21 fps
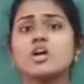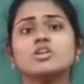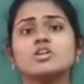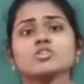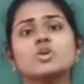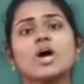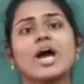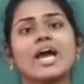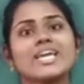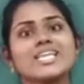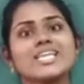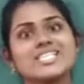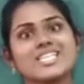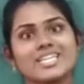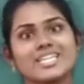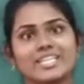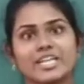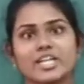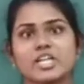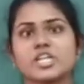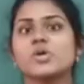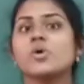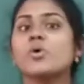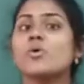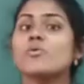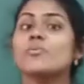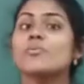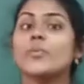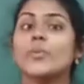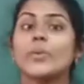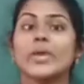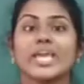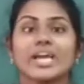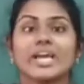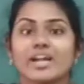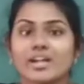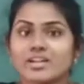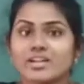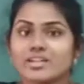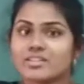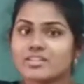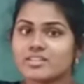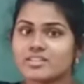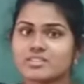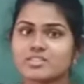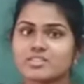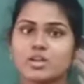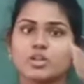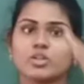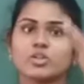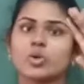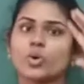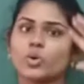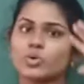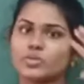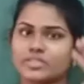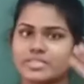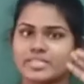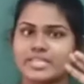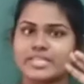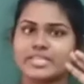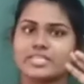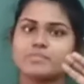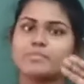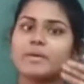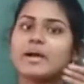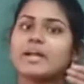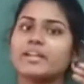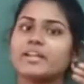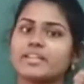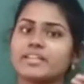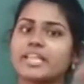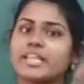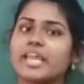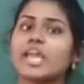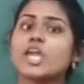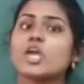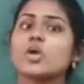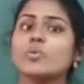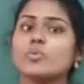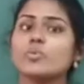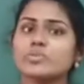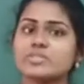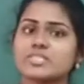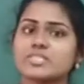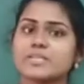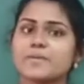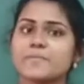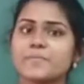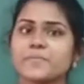So I said that no vehicles on those days, but they used